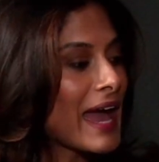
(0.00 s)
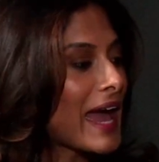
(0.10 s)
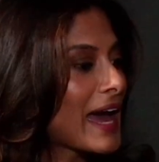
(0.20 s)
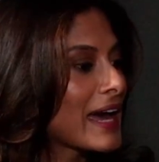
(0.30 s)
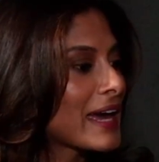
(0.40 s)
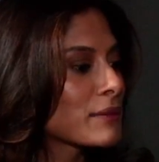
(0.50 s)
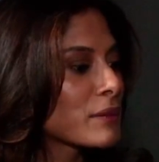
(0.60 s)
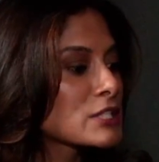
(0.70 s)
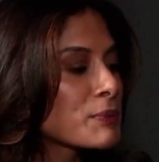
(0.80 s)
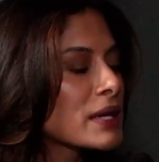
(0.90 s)
And
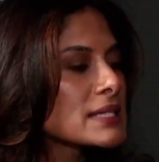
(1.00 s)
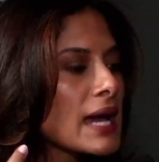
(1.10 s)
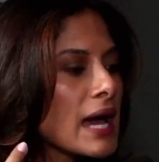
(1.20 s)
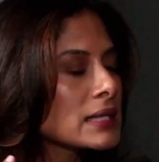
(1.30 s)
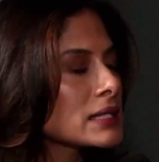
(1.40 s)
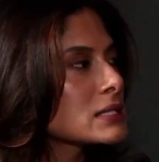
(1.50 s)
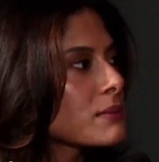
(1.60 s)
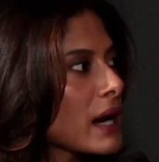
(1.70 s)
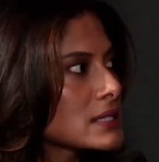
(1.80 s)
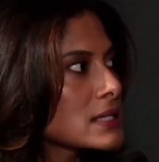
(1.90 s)
it's because I had this
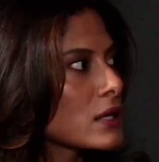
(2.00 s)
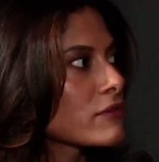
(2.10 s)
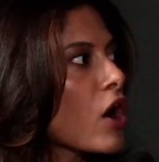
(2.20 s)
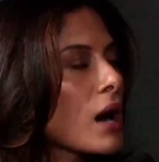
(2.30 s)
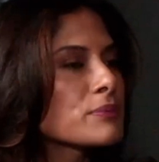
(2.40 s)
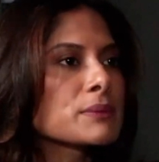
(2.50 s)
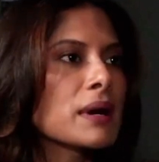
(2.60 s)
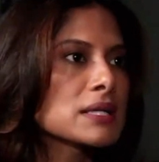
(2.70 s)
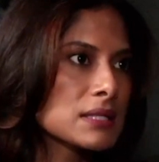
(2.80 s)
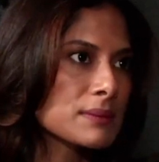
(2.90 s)
mindset of
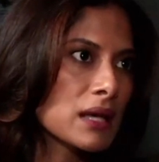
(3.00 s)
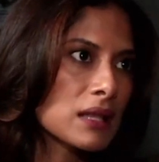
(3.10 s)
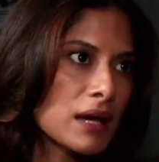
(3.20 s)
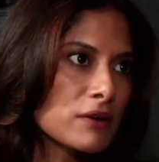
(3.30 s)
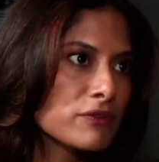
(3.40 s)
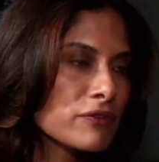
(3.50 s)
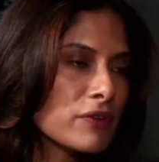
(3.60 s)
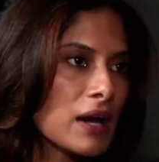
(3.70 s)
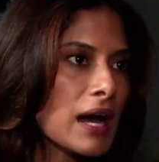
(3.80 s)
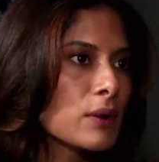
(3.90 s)
optimizing my life.
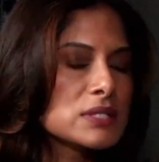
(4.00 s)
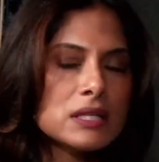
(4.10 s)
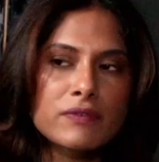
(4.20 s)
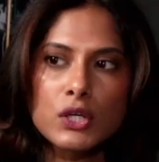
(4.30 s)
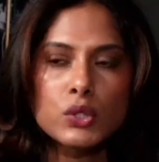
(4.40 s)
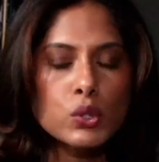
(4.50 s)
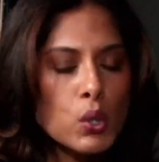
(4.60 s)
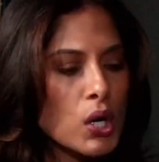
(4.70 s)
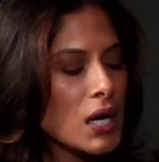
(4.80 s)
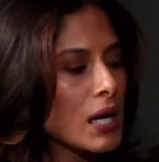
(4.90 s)
I was living in New
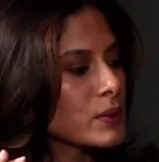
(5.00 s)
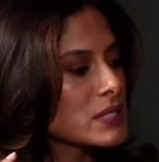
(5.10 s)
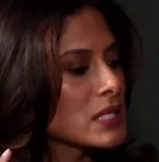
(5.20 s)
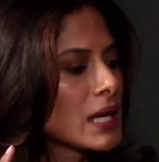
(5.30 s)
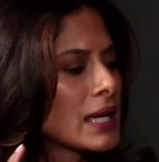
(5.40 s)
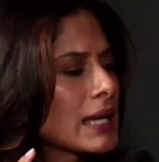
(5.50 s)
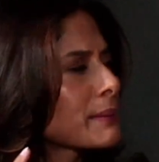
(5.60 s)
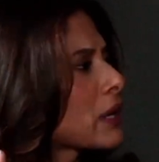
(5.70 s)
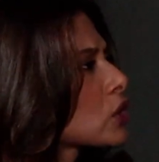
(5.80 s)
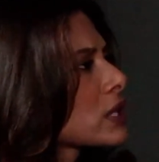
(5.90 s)
York. I was
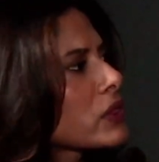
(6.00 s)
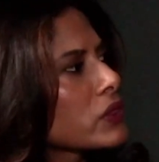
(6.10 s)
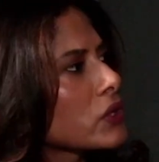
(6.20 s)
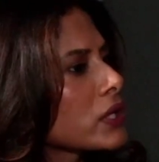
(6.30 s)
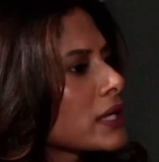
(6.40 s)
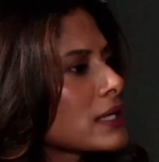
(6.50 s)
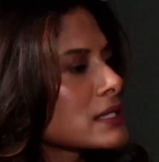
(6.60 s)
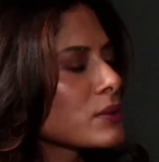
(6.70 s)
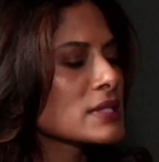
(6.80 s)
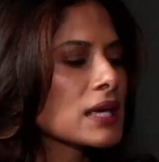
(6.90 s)
in my early
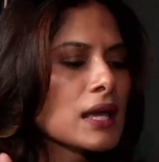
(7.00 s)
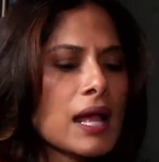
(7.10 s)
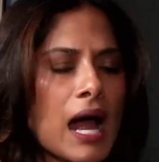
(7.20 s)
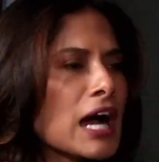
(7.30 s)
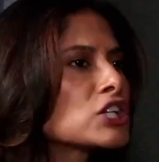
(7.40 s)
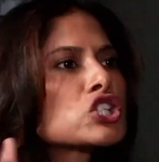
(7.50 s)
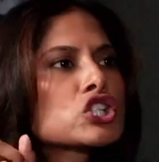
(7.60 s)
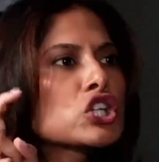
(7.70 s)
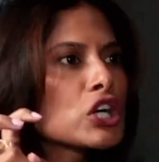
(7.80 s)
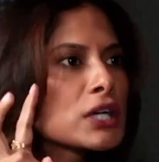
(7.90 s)
30s. I was like, I
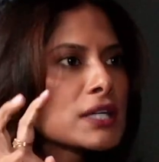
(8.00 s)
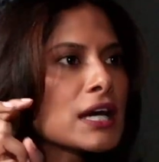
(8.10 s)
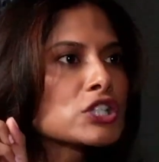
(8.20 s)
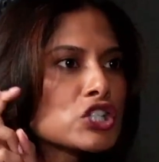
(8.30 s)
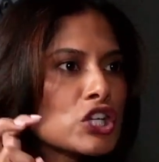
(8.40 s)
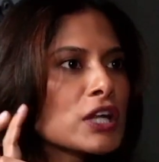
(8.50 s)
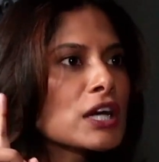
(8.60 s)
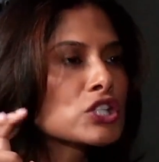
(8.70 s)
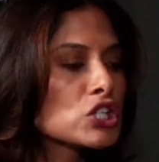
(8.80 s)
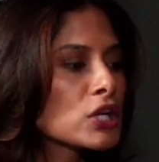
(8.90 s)
should.
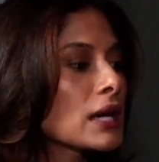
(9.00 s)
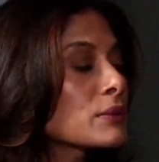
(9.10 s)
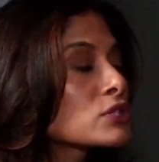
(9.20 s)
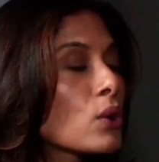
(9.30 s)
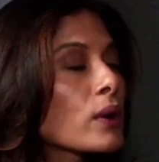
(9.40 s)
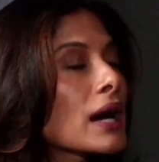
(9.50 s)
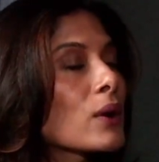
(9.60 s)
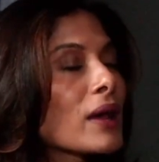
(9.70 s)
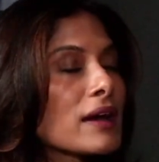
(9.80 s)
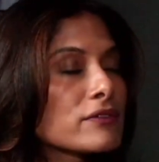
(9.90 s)
And I was going
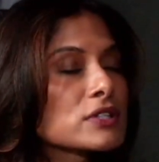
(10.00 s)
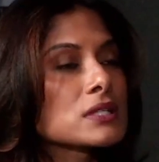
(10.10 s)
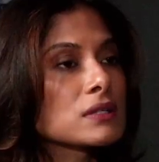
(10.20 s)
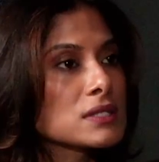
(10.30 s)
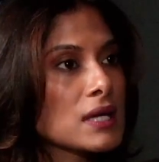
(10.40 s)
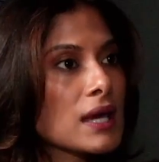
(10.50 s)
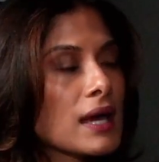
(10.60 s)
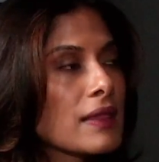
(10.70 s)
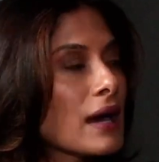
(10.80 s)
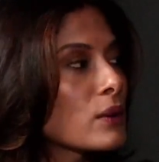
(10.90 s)
out every single day.
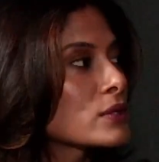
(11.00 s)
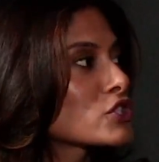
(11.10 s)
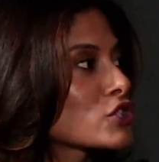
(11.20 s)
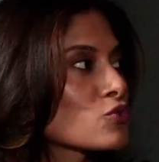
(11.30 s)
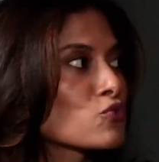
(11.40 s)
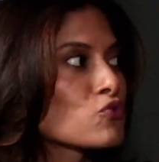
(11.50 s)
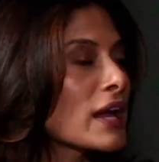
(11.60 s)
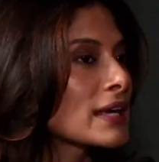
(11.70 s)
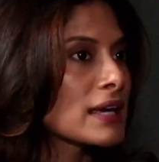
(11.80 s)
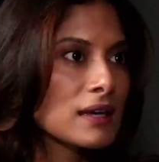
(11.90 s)
And that was just
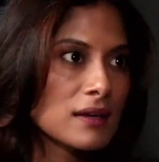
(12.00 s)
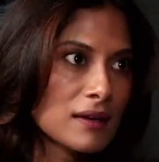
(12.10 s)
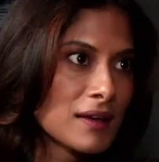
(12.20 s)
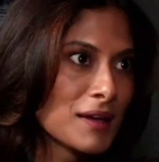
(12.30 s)
wrecking